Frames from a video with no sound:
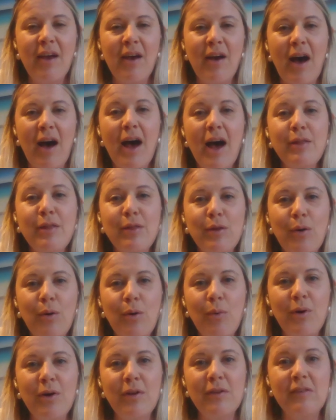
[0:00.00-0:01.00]
I thought
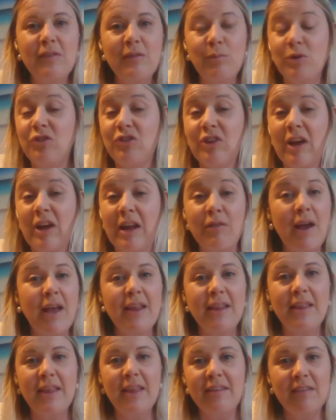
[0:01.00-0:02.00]
would
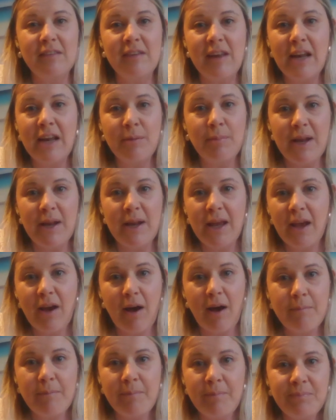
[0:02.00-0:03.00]
generate this sustainable
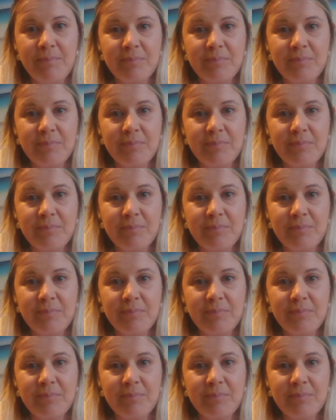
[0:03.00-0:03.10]
income.